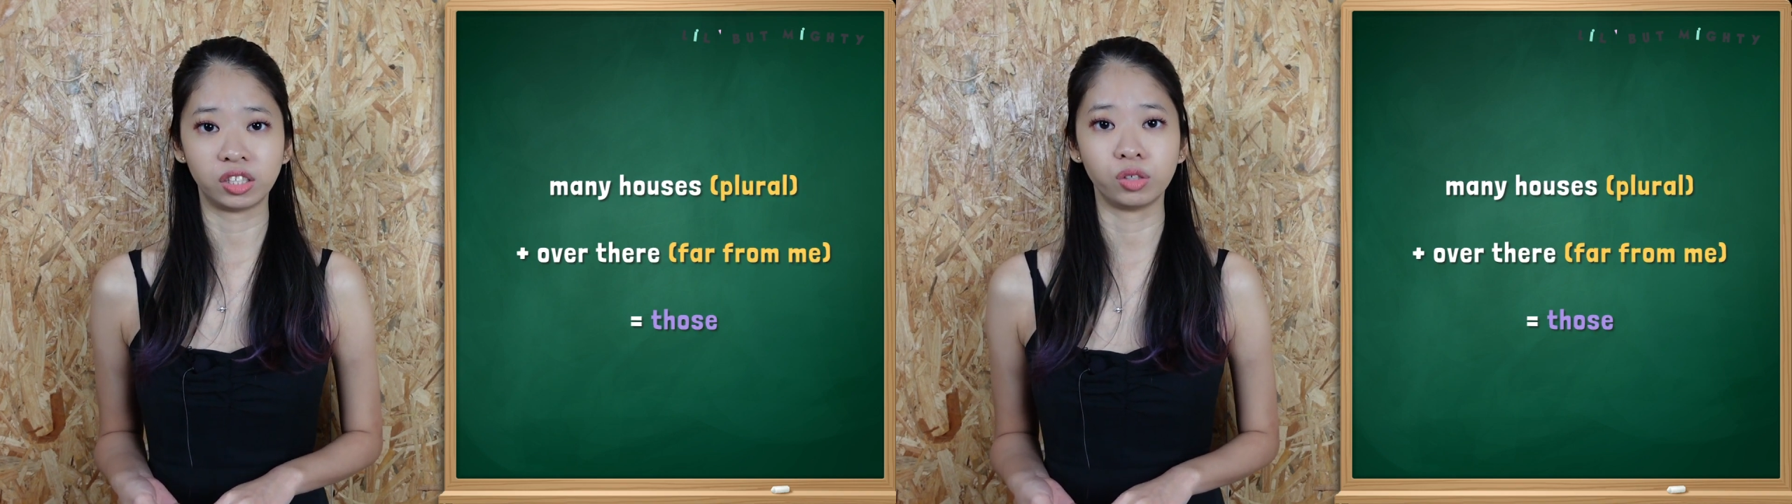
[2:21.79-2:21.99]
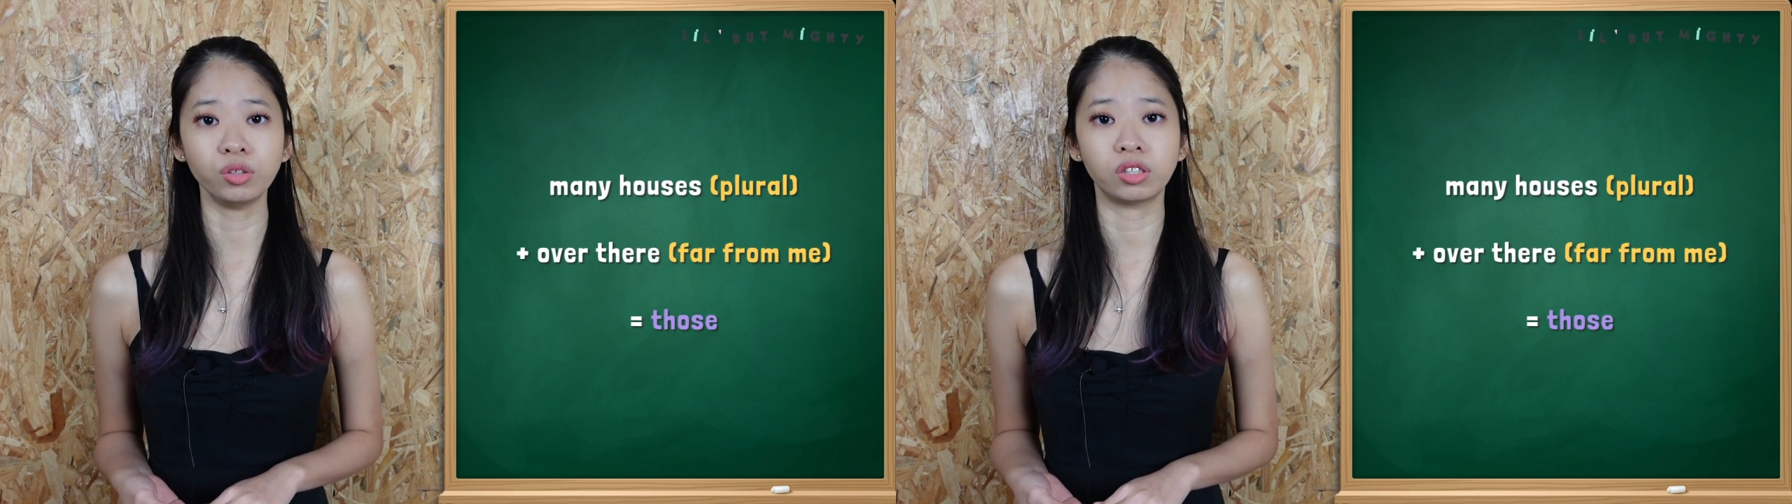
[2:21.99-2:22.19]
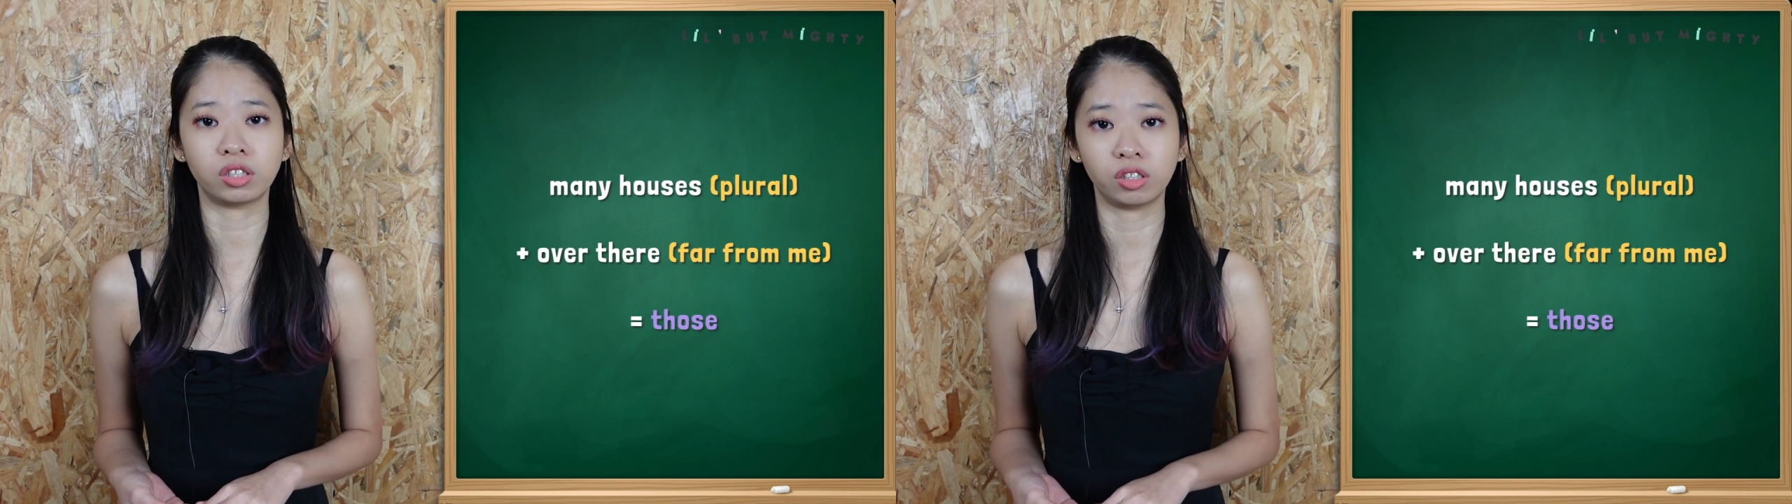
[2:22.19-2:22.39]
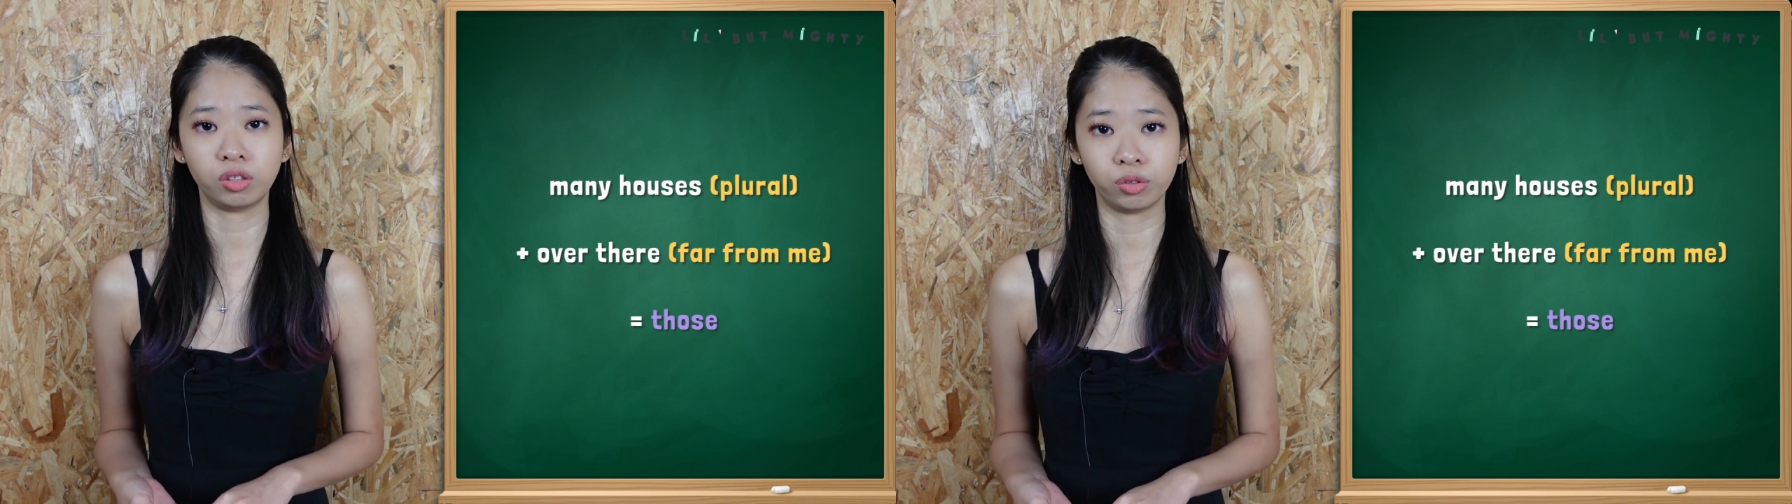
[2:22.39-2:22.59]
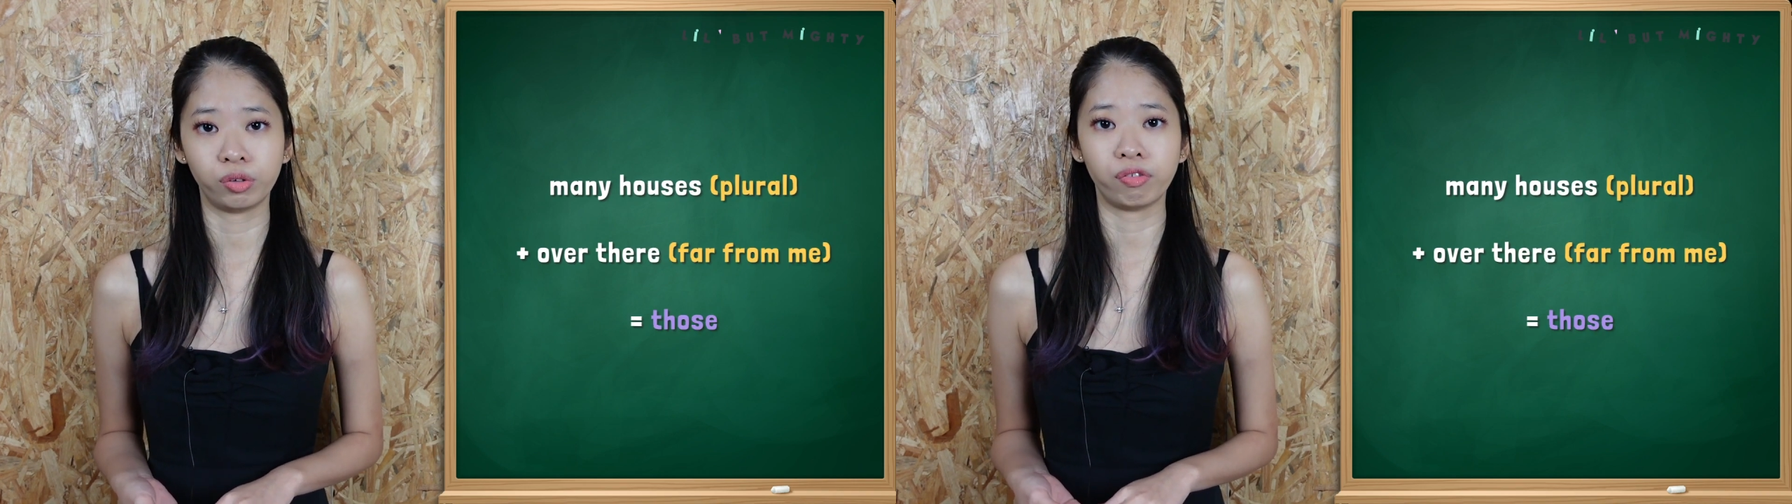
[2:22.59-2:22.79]
used
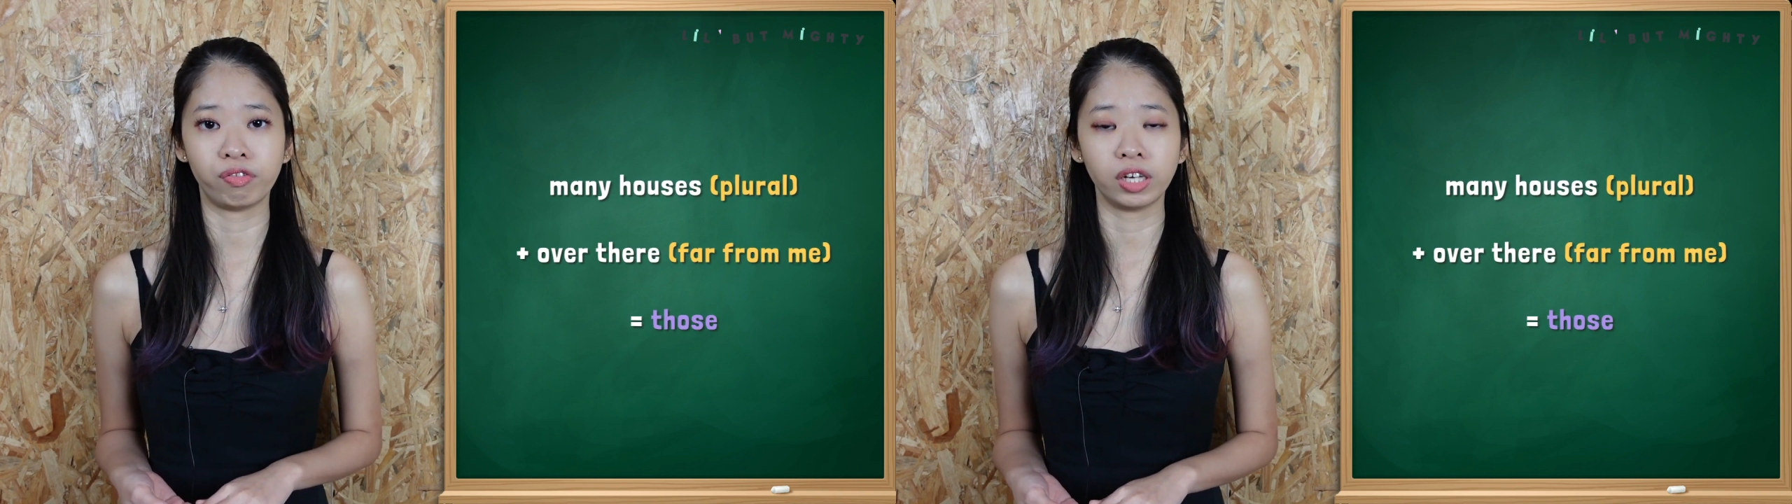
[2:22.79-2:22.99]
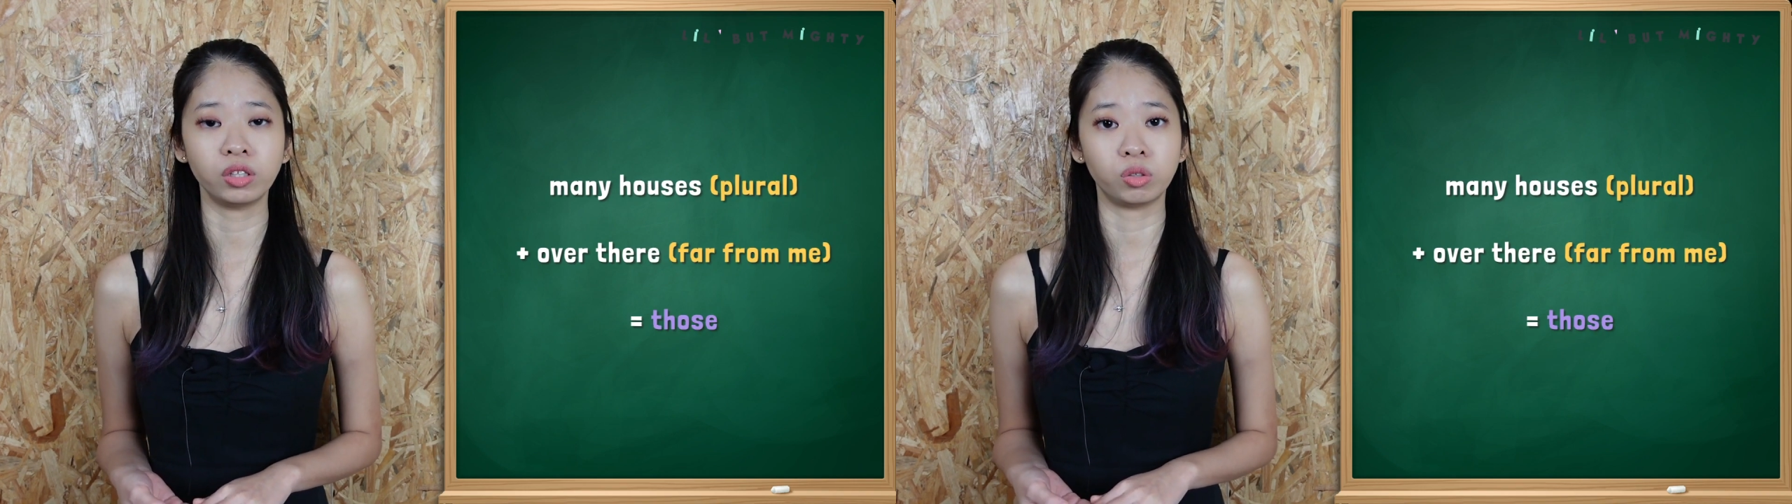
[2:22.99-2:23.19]
to refer